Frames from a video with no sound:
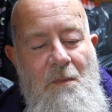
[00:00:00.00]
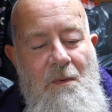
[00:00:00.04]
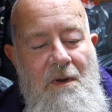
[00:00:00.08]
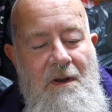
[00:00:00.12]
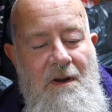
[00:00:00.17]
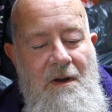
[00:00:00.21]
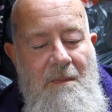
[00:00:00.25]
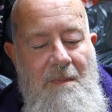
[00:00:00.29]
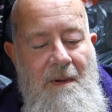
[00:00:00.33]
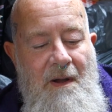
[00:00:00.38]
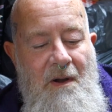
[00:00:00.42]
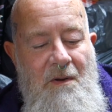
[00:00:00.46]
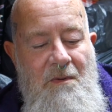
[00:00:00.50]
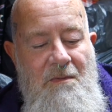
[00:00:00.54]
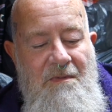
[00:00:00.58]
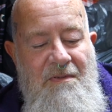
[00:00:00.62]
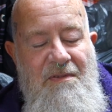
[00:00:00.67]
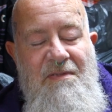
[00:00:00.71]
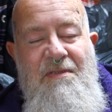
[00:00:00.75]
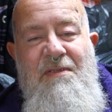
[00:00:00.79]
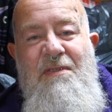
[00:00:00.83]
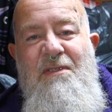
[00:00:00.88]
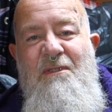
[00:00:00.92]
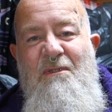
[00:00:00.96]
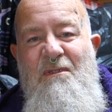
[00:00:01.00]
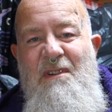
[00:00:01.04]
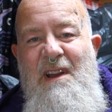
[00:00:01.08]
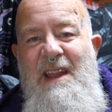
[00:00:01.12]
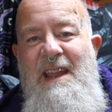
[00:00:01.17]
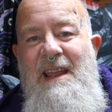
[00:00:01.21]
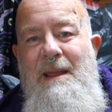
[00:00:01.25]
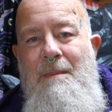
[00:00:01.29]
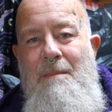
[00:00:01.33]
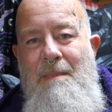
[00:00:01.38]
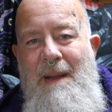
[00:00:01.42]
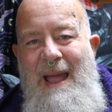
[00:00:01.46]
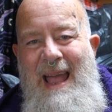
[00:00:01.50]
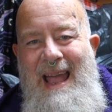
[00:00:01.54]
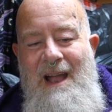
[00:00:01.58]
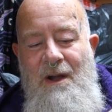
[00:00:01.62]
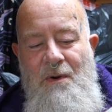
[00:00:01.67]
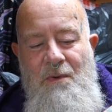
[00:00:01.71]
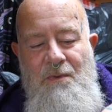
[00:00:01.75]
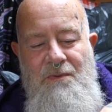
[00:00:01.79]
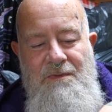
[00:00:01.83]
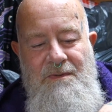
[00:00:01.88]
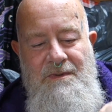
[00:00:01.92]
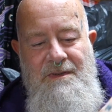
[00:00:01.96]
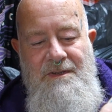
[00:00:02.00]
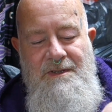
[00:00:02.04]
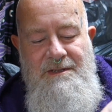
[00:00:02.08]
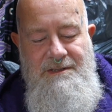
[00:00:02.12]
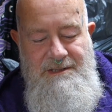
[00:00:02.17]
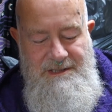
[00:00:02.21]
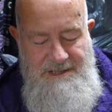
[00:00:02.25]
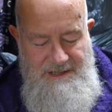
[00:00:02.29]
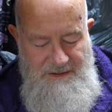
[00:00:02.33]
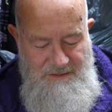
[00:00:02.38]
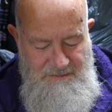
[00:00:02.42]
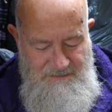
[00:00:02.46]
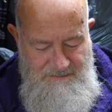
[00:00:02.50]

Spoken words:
we're about £3.